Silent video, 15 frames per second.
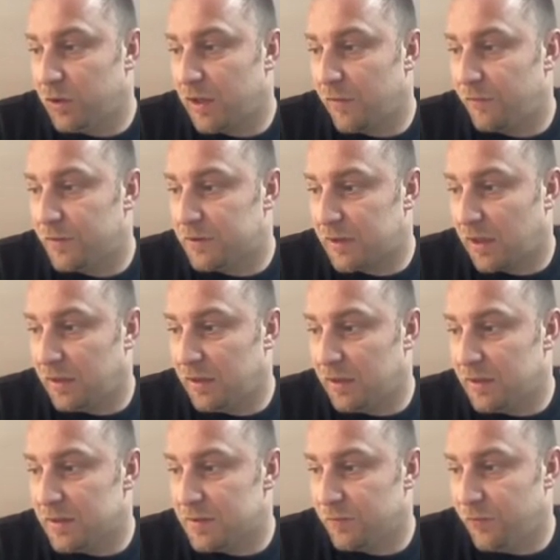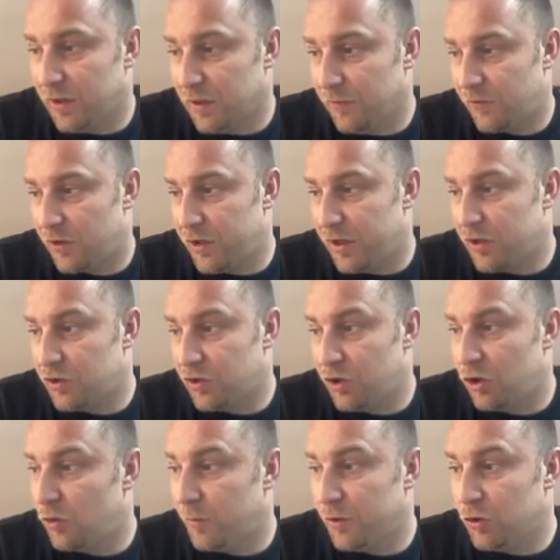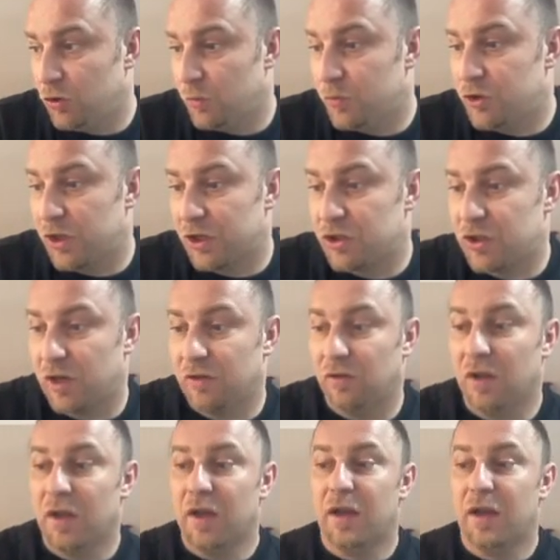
We have studied this Vienna variation here on my YouTube chess channel.